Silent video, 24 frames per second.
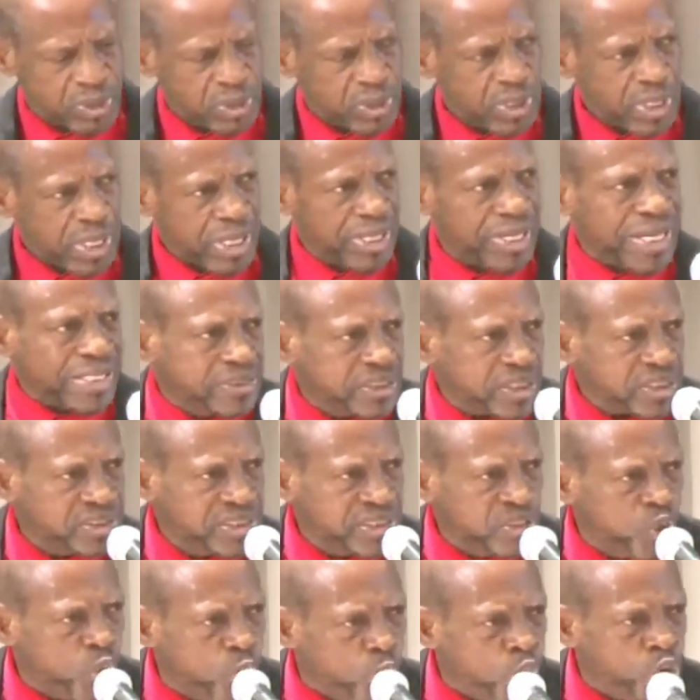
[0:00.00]
And let us
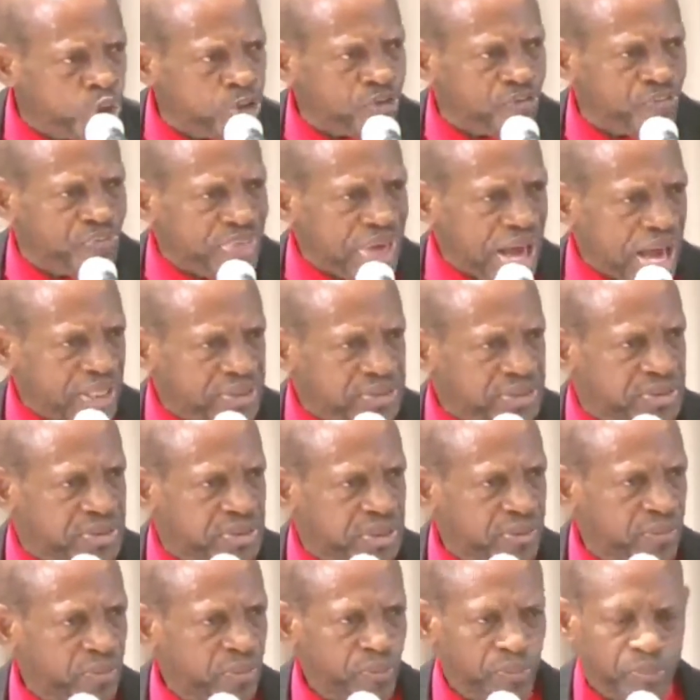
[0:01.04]
in all of that
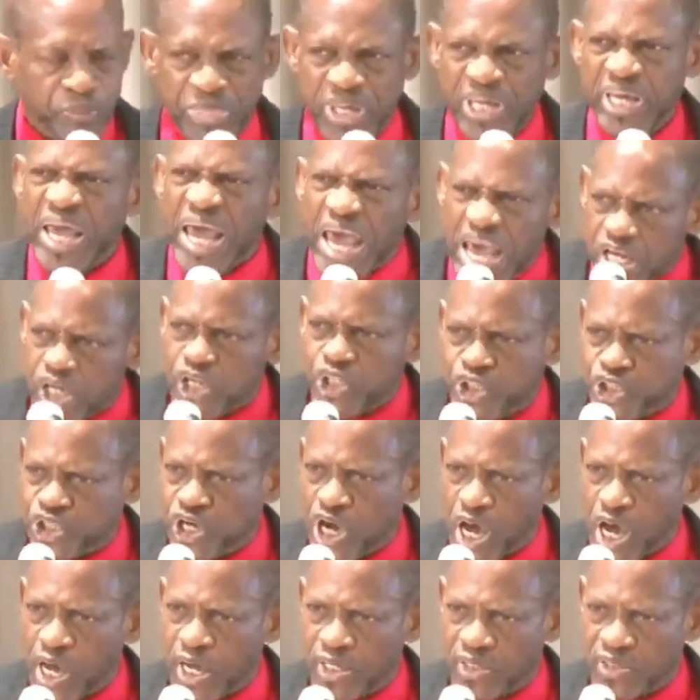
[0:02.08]
be
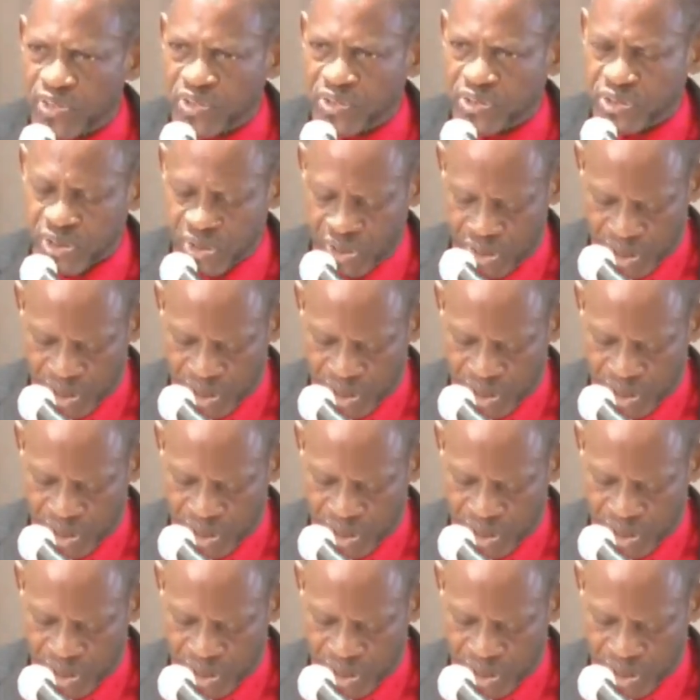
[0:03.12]
energized